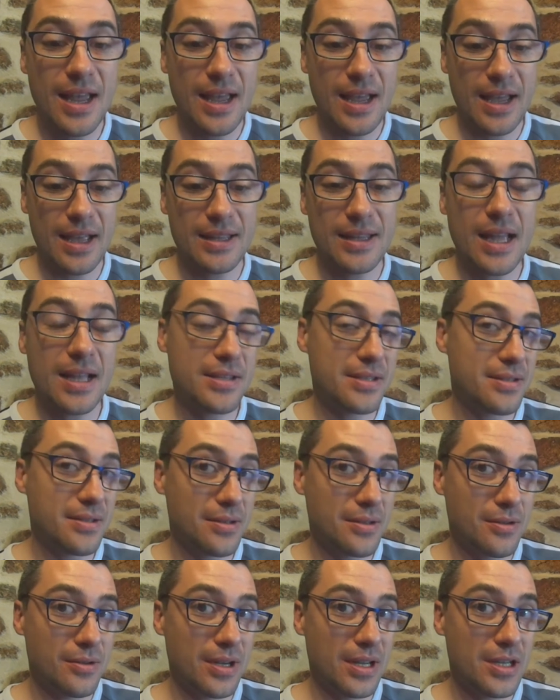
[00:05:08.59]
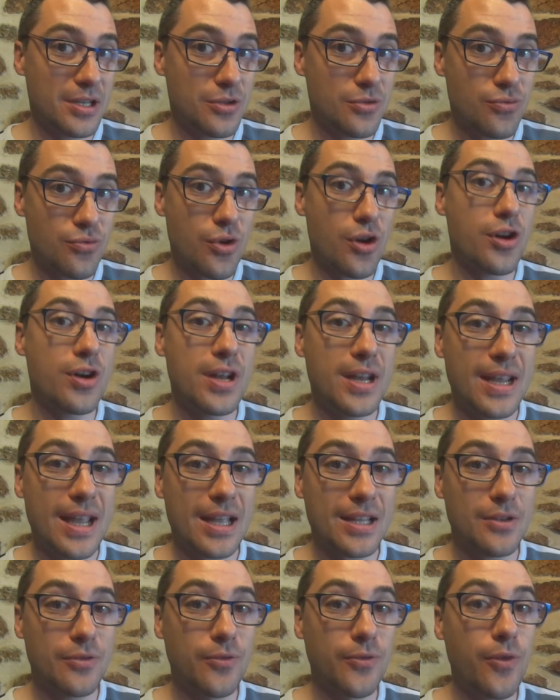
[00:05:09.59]
and that is running
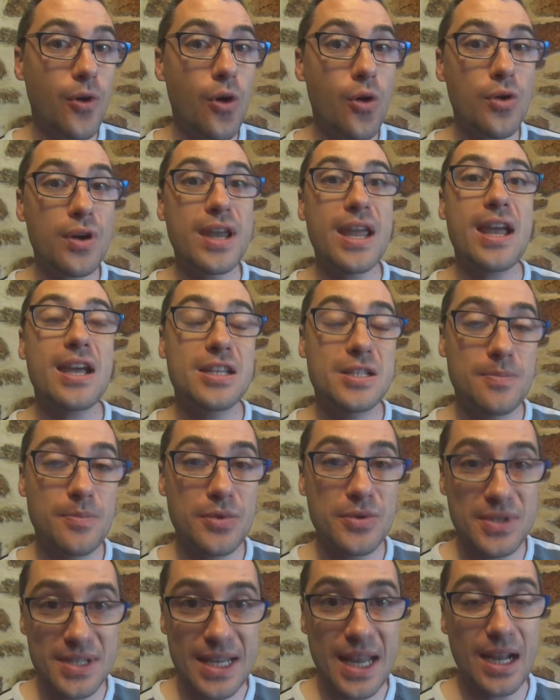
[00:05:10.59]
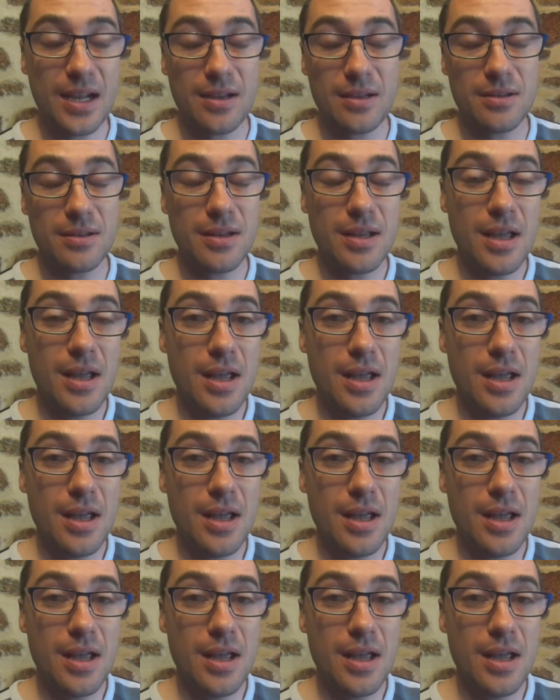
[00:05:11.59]
at 4 gigs per second.